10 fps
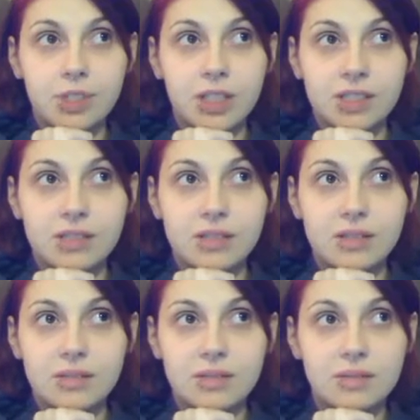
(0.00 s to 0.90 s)
just
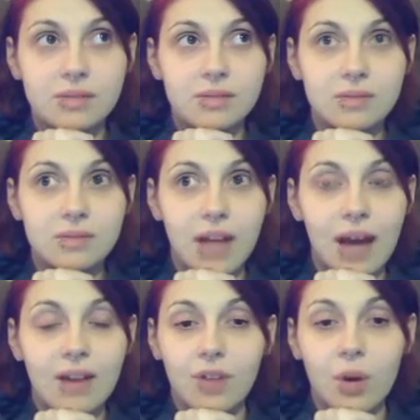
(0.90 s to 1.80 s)

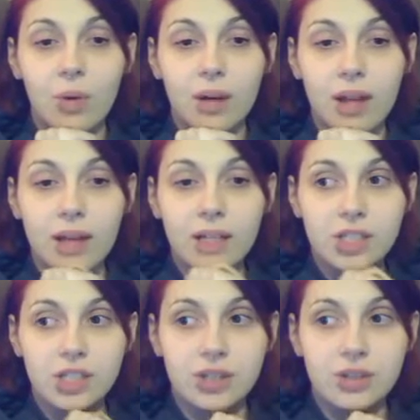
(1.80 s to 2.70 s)
out of nowhere. Like,
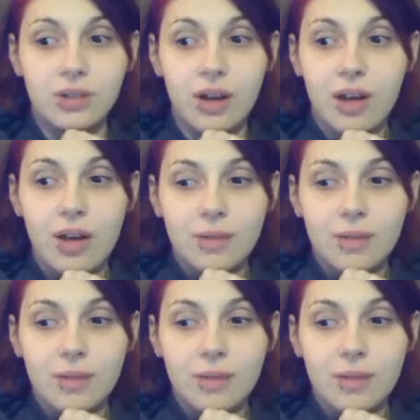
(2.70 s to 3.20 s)
she'll